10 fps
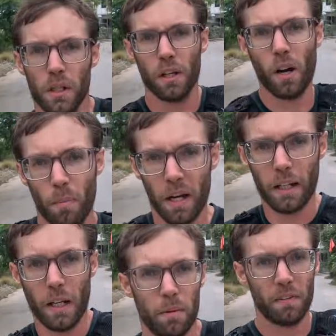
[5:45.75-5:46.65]
Would have got up
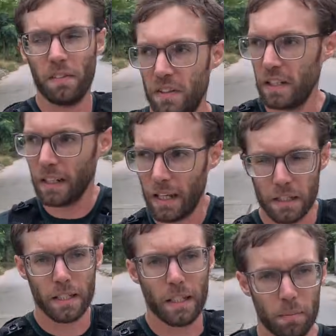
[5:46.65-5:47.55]
earlier, but Fifi didn't let
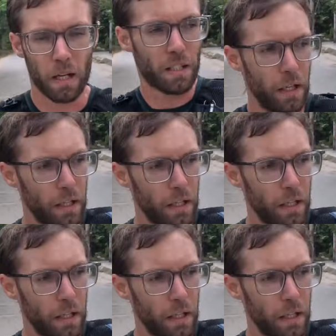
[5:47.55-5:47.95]
us sleep last